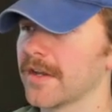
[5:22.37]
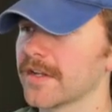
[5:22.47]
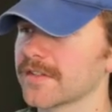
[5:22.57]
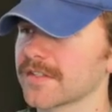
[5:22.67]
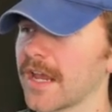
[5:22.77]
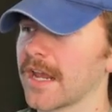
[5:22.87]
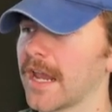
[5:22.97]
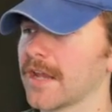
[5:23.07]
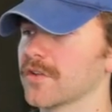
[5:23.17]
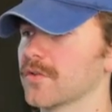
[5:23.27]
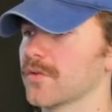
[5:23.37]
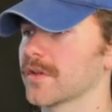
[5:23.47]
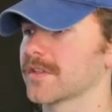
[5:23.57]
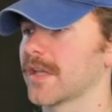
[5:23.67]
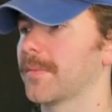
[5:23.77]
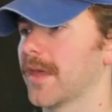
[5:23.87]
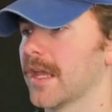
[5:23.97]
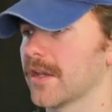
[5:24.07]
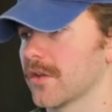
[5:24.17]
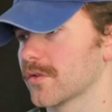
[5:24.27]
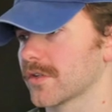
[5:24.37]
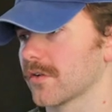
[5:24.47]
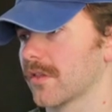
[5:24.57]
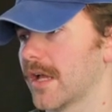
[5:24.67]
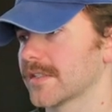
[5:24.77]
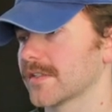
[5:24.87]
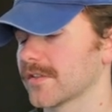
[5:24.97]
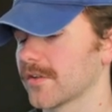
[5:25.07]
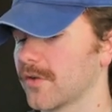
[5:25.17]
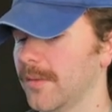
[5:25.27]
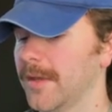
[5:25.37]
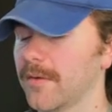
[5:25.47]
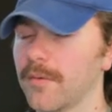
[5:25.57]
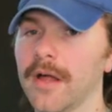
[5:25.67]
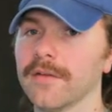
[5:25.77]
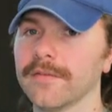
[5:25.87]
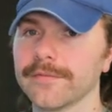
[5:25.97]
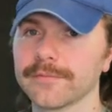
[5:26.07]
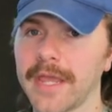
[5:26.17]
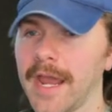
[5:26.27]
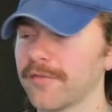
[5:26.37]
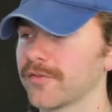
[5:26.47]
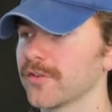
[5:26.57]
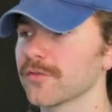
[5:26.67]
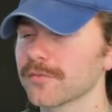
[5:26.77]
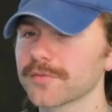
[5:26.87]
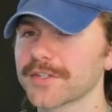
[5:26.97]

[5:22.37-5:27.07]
it's saying, hey, do you accept the end user license agreement? Well, we have to.